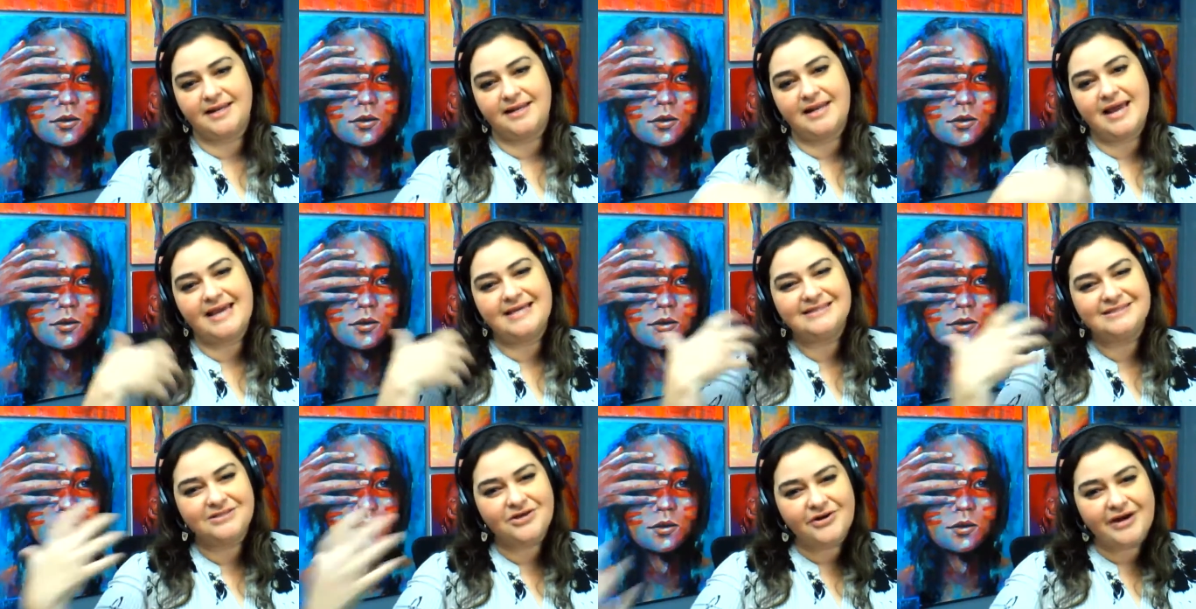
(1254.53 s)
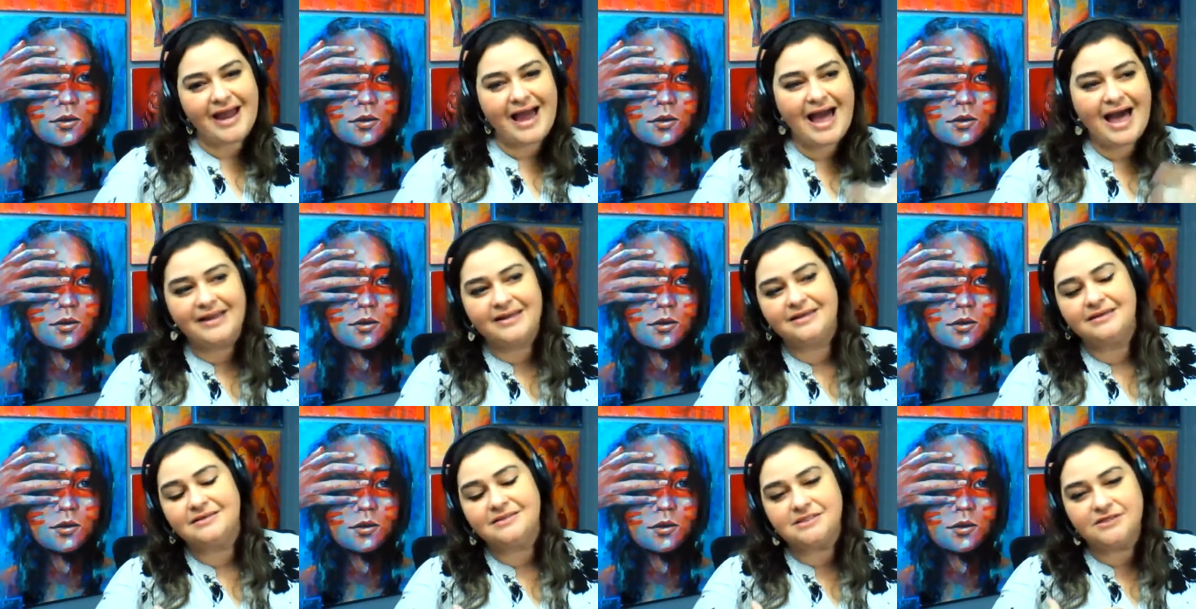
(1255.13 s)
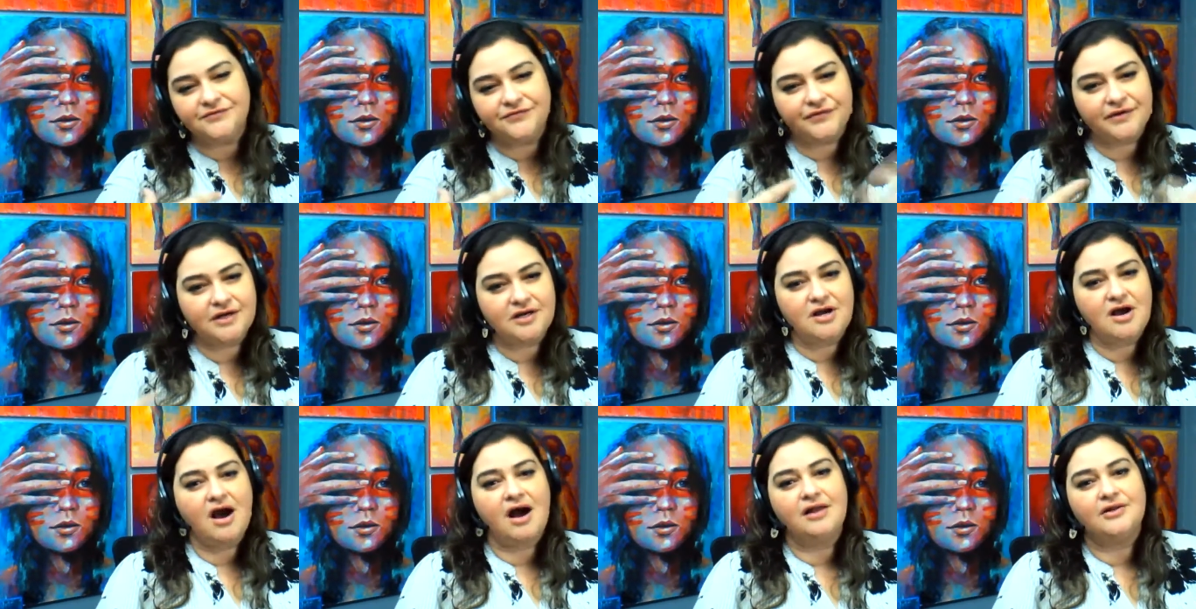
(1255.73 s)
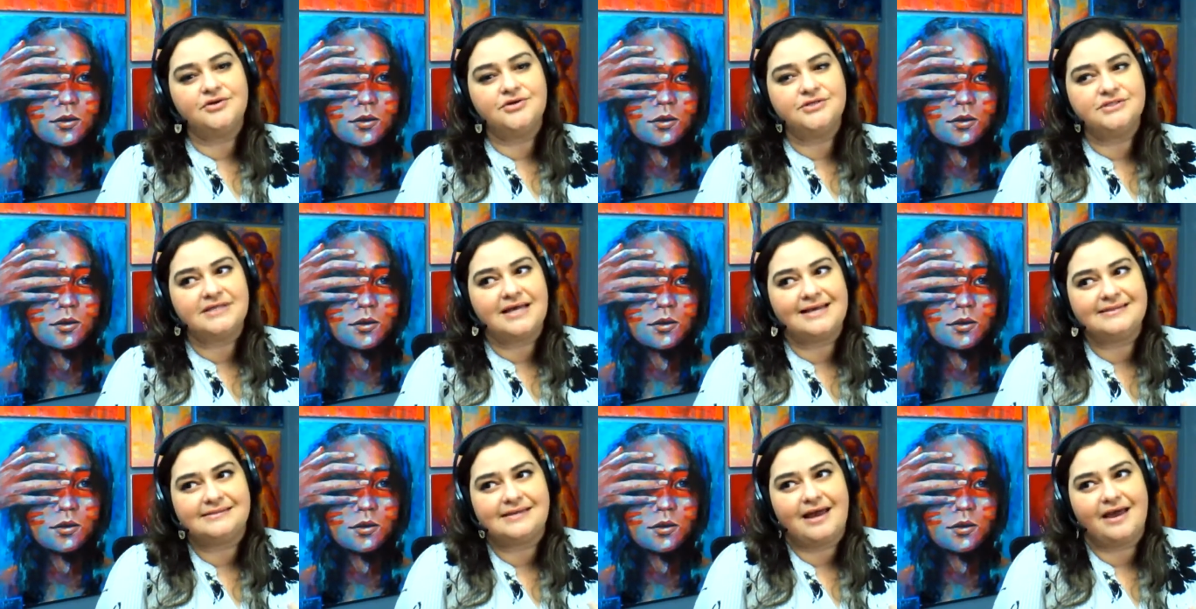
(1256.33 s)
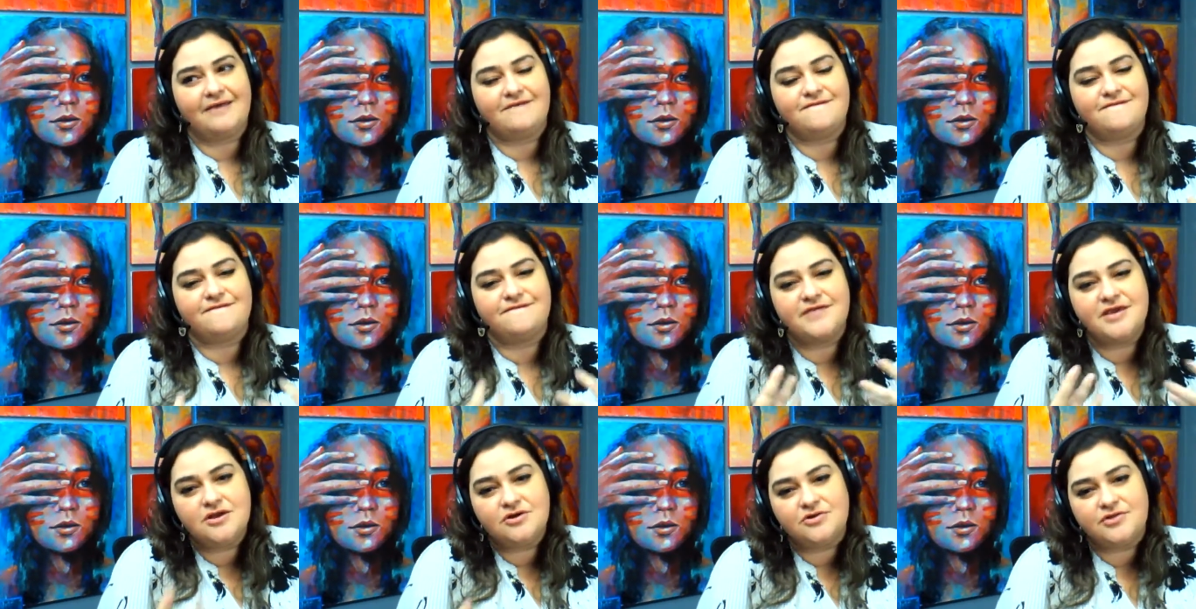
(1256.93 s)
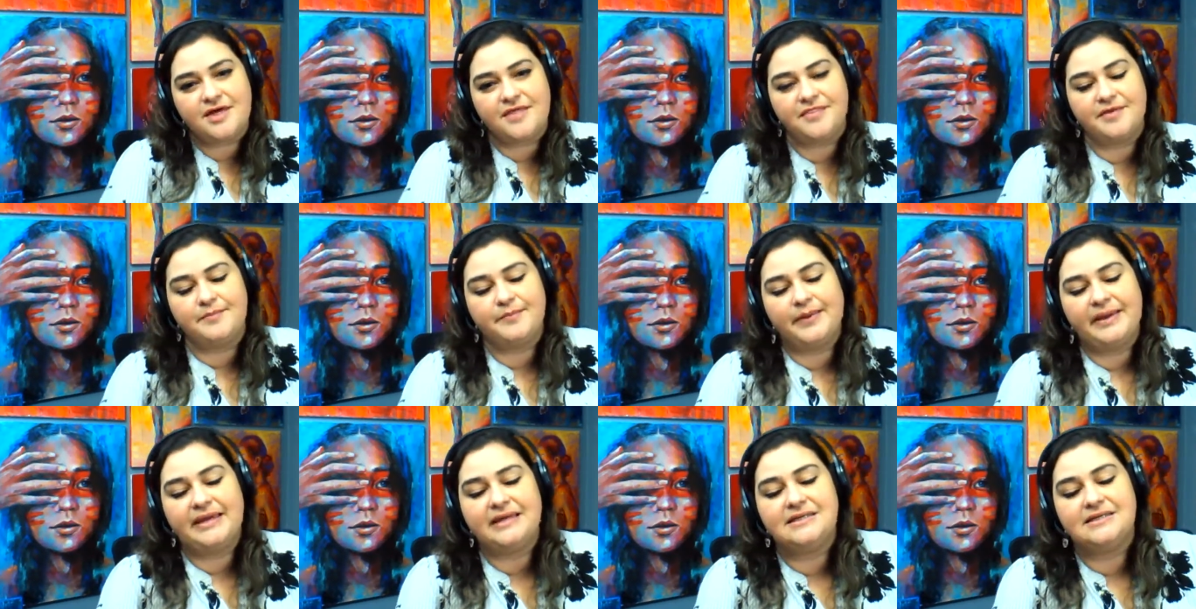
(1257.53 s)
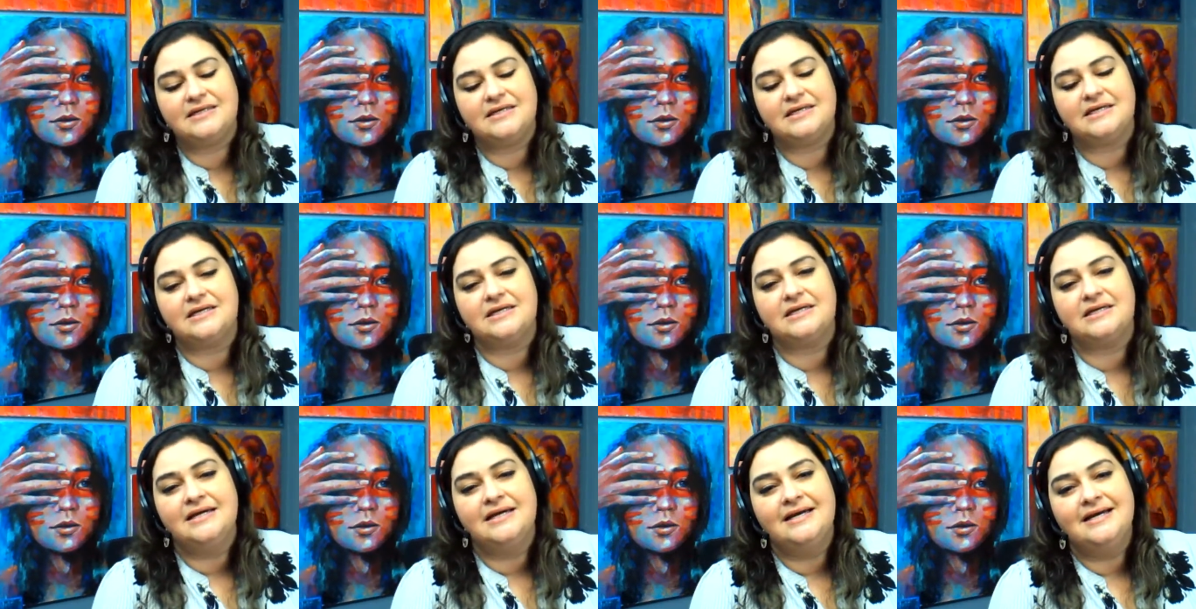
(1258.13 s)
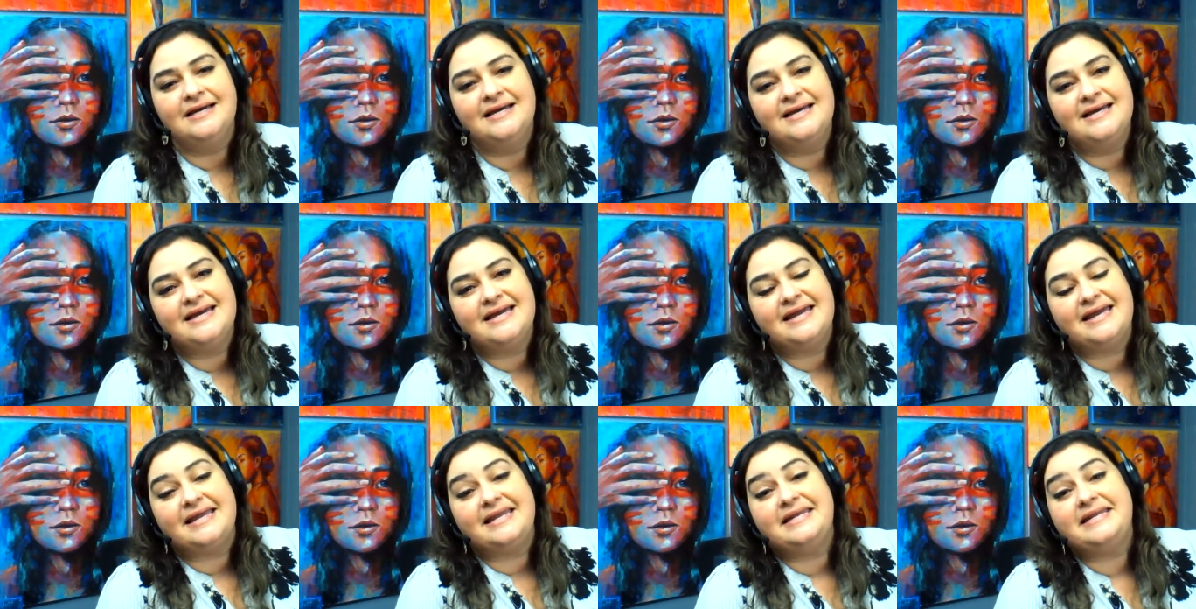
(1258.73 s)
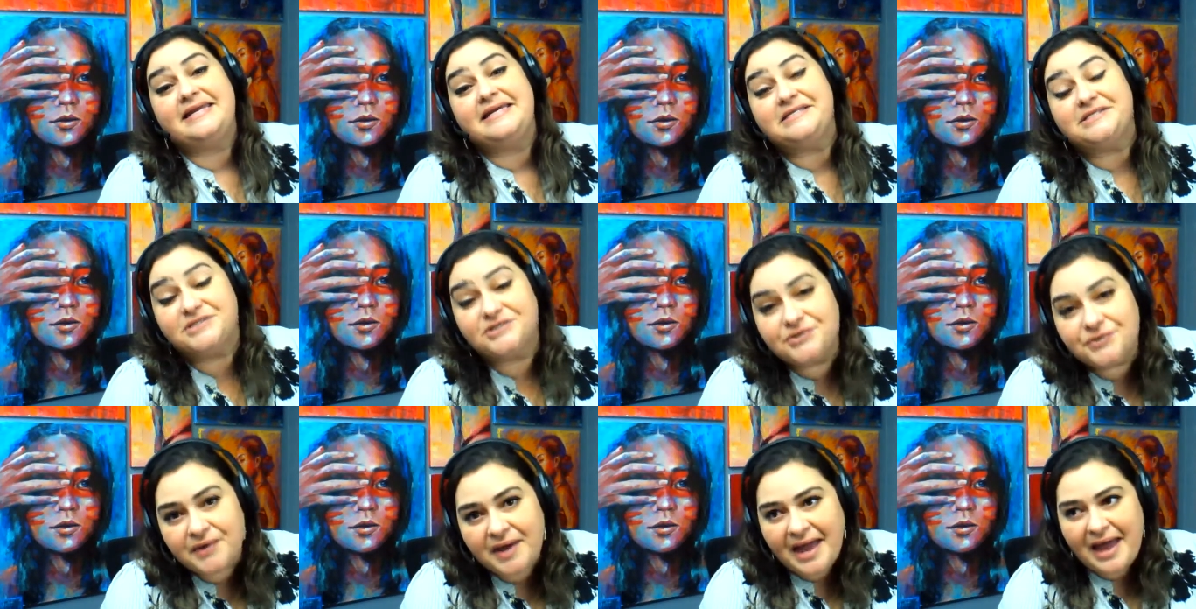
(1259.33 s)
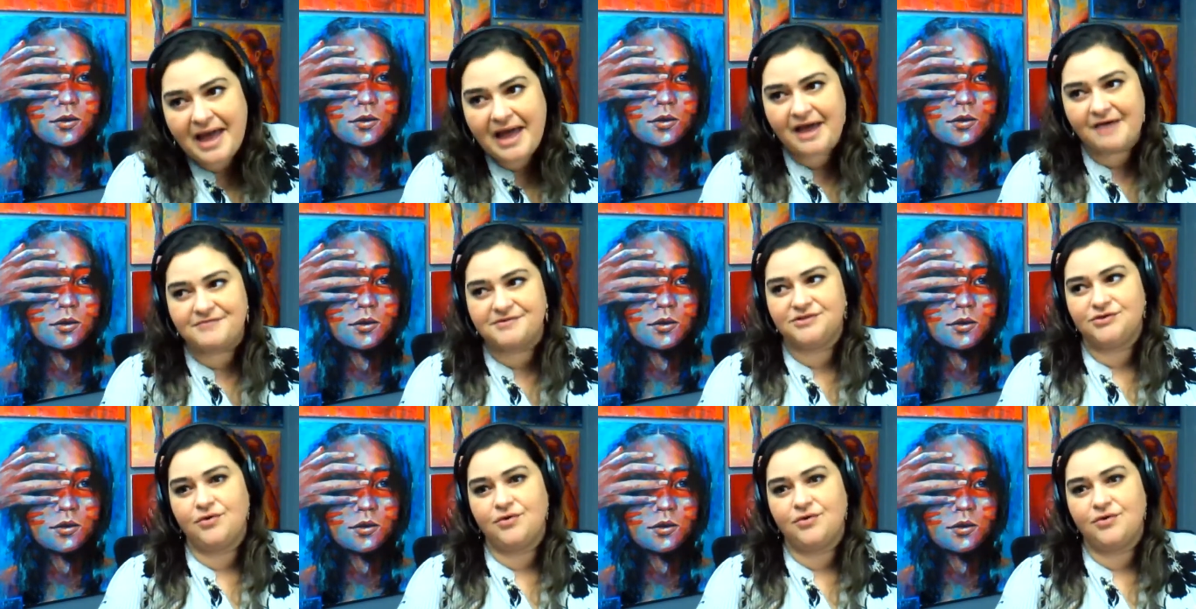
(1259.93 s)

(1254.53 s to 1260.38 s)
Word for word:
Speaker 1: and I start adding different colors as I feel that the painting needs to have.